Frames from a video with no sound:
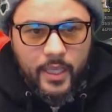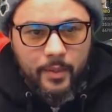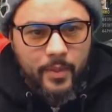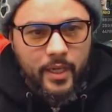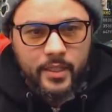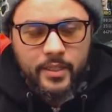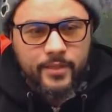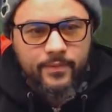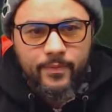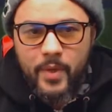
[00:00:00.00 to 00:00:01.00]
Like it just,
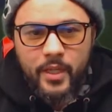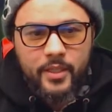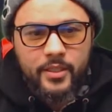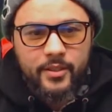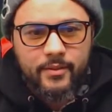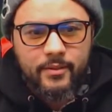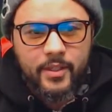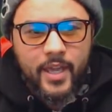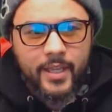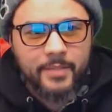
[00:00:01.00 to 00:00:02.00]

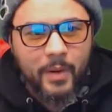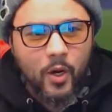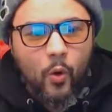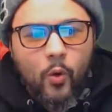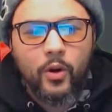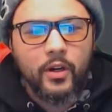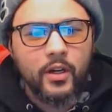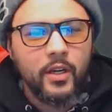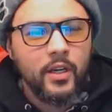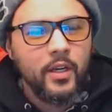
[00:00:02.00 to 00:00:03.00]
it's my core.
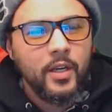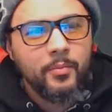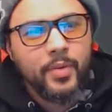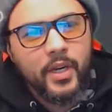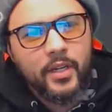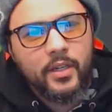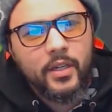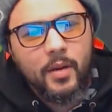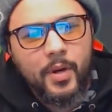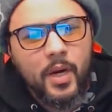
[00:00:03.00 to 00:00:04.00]
But I'll
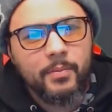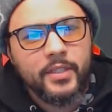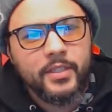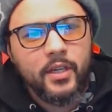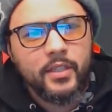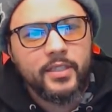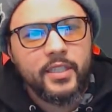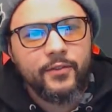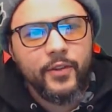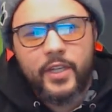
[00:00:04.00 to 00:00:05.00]
pump. Let's go. Let's see if we
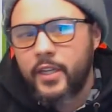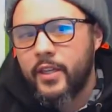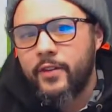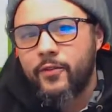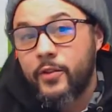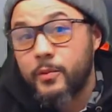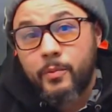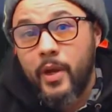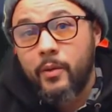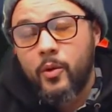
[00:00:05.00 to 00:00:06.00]
get anything for us. We probably
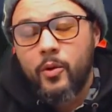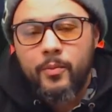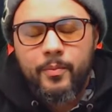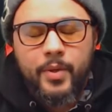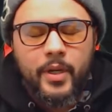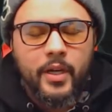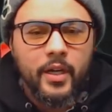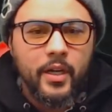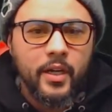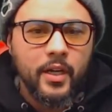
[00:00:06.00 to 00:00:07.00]
won't, but
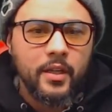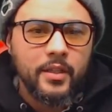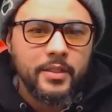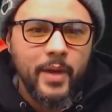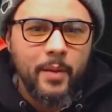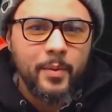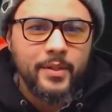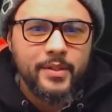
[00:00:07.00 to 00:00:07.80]
uh, let's see what happens.